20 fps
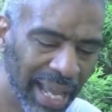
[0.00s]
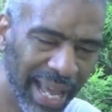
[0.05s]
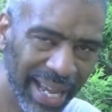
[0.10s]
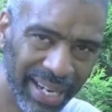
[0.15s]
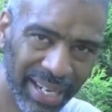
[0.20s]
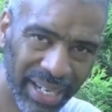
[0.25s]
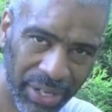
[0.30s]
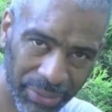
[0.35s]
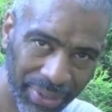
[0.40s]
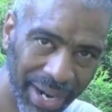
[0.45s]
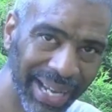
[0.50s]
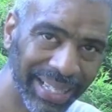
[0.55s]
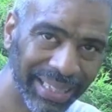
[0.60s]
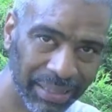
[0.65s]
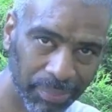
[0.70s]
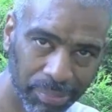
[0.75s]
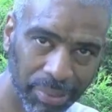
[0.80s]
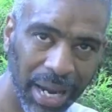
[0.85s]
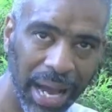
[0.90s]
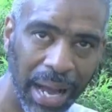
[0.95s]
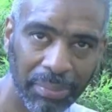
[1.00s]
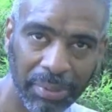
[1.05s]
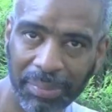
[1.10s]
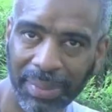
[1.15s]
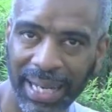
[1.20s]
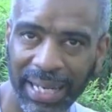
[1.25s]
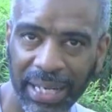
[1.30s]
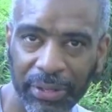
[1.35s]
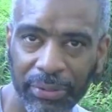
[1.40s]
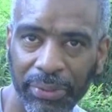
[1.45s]
and to correct the
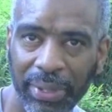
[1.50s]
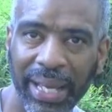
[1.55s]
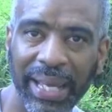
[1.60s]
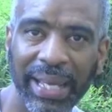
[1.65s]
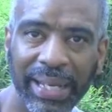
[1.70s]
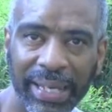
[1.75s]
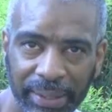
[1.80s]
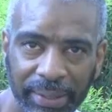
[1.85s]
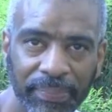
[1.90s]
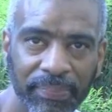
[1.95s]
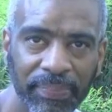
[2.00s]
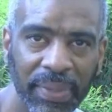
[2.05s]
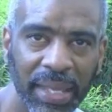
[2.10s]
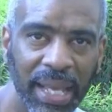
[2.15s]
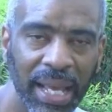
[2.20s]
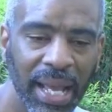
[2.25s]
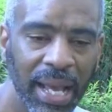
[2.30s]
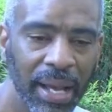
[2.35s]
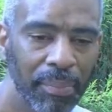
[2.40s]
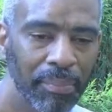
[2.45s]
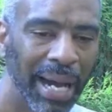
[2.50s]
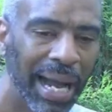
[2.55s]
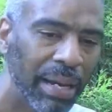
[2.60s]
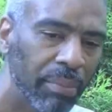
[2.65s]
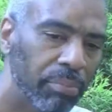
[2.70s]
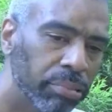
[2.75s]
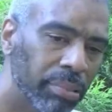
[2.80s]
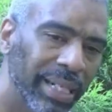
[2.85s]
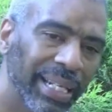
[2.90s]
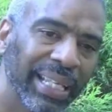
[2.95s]
problem I created
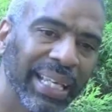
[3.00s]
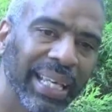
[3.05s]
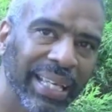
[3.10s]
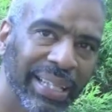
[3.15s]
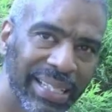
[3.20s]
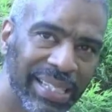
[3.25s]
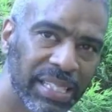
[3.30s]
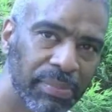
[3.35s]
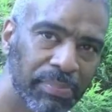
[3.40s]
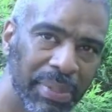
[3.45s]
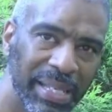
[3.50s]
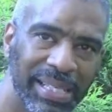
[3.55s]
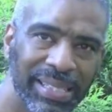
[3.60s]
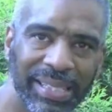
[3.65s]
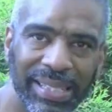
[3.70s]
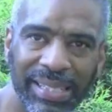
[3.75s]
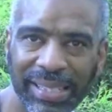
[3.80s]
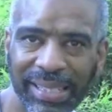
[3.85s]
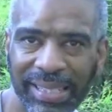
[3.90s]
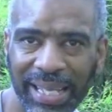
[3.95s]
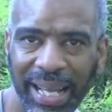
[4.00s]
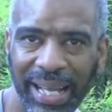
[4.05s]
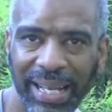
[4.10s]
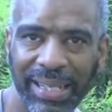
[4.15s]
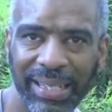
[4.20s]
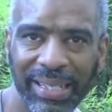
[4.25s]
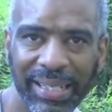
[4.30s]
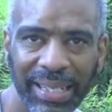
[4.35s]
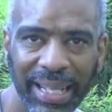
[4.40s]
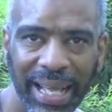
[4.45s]
by bringing this species
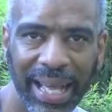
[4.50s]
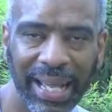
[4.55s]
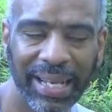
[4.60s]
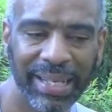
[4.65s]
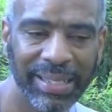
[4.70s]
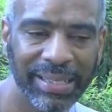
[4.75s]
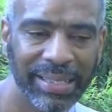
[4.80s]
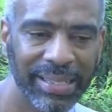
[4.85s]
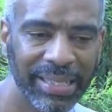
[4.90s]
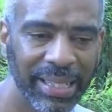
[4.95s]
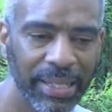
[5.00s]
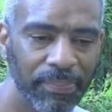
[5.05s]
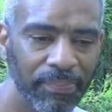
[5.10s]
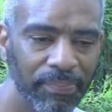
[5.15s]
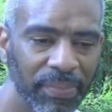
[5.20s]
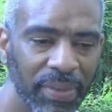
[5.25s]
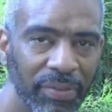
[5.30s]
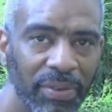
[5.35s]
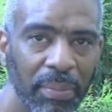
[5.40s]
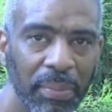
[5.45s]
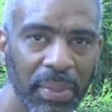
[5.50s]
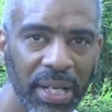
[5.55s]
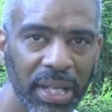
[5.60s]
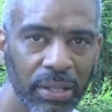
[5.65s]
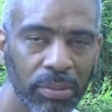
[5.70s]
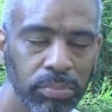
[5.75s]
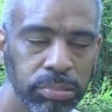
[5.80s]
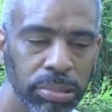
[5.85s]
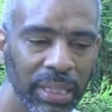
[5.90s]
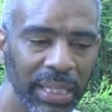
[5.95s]
that is from
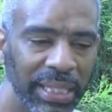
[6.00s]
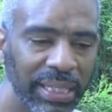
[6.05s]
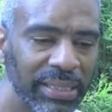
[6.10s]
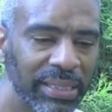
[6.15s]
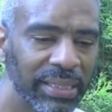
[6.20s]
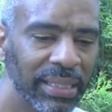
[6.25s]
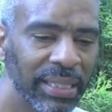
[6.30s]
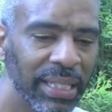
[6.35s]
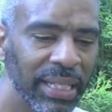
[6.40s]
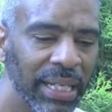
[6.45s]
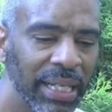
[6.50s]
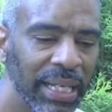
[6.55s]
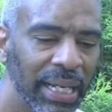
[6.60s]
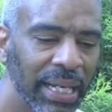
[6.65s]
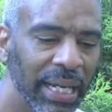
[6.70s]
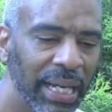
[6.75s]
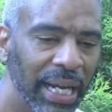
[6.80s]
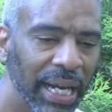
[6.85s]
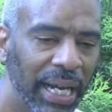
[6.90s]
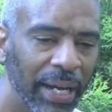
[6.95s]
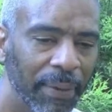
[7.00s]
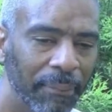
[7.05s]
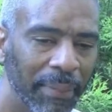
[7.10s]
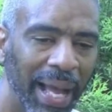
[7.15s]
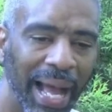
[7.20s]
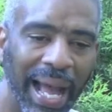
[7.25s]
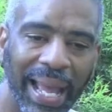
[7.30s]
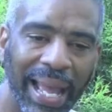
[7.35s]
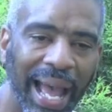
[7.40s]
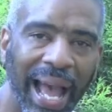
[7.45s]
another place,
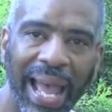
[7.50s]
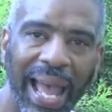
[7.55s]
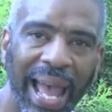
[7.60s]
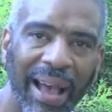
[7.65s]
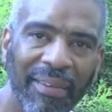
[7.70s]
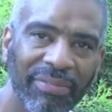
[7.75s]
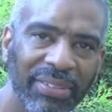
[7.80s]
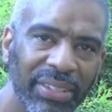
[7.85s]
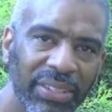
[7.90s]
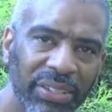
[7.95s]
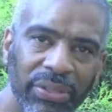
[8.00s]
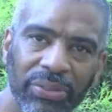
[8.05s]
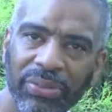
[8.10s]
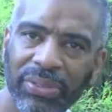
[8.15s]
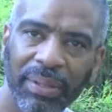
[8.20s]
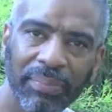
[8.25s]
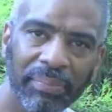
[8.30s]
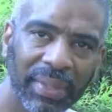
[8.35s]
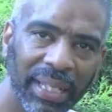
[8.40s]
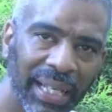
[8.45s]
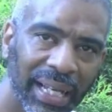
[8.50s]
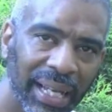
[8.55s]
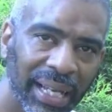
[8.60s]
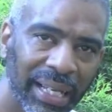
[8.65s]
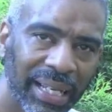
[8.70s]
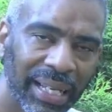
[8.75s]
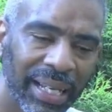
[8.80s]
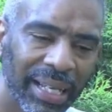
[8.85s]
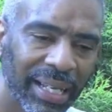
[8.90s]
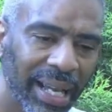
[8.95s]
I have to do something.
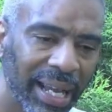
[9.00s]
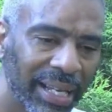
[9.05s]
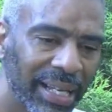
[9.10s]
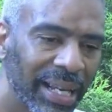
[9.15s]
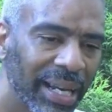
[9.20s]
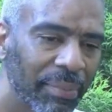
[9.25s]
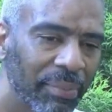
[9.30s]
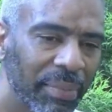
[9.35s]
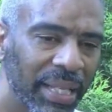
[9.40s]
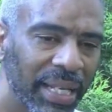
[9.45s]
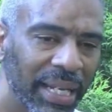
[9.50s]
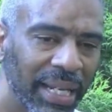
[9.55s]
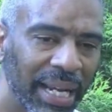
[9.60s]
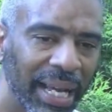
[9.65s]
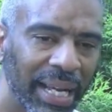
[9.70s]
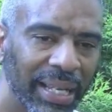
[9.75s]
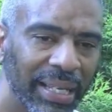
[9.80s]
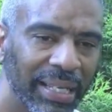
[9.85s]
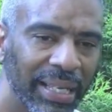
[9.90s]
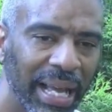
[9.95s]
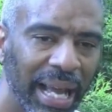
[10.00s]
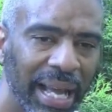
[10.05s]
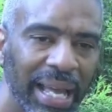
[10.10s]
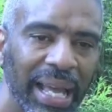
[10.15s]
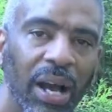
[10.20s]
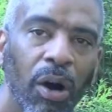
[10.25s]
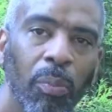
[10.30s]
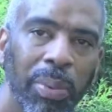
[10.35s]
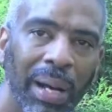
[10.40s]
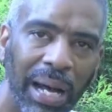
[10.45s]
I come in and I
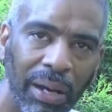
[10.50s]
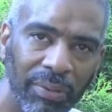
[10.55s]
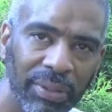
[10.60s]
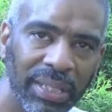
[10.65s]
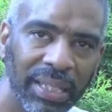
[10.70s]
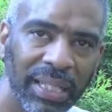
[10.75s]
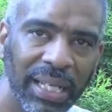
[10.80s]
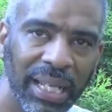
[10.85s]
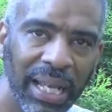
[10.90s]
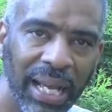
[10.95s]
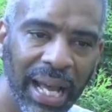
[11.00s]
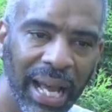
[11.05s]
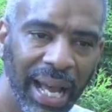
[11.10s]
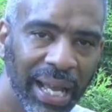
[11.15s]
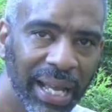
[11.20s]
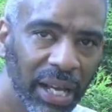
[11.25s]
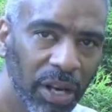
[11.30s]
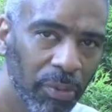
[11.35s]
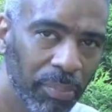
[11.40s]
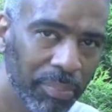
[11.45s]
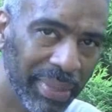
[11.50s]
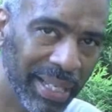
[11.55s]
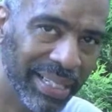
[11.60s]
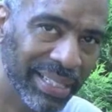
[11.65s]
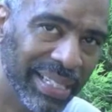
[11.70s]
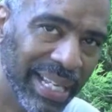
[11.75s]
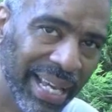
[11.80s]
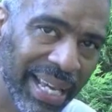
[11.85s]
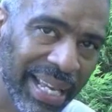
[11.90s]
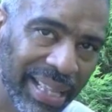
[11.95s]
help out. I help
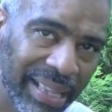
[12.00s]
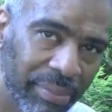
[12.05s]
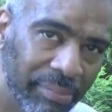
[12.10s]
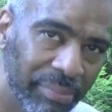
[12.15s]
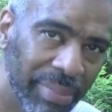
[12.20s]
maintain the